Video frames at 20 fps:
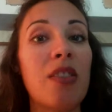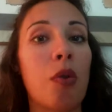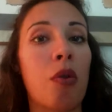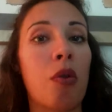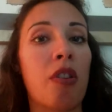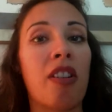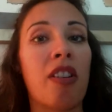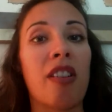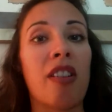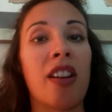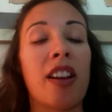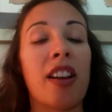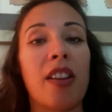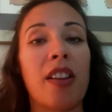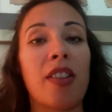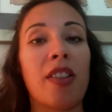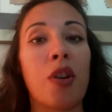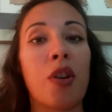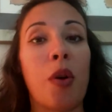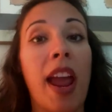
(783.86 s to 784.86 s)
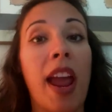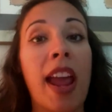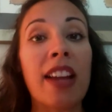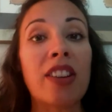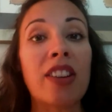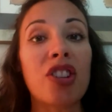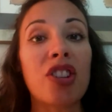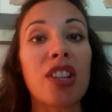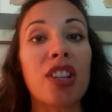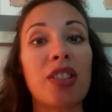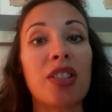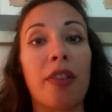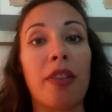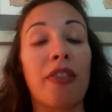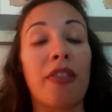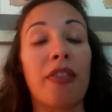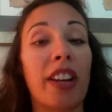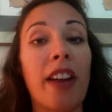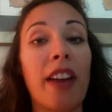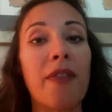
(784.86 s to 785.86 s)
or, anxious or
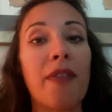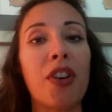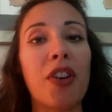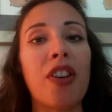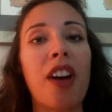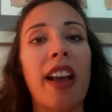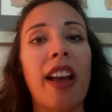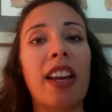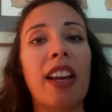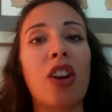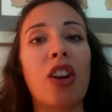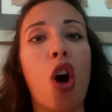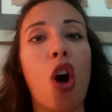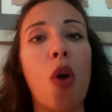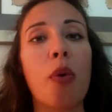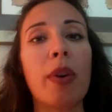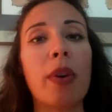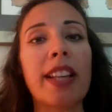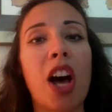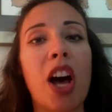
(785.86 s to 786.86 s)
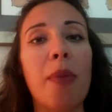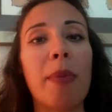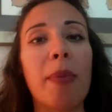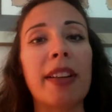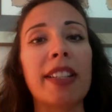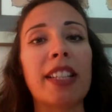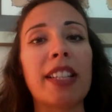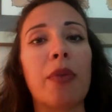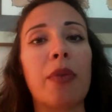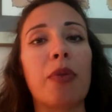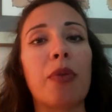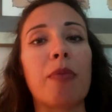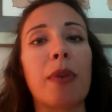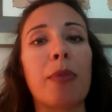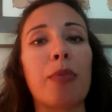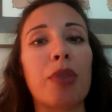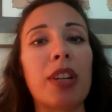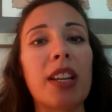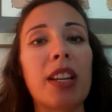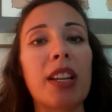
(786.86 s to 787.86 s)
forgetful, I could always help myself with my
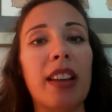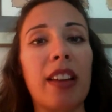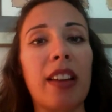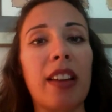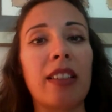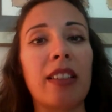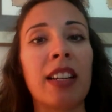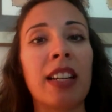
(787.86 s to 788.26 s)
breathing.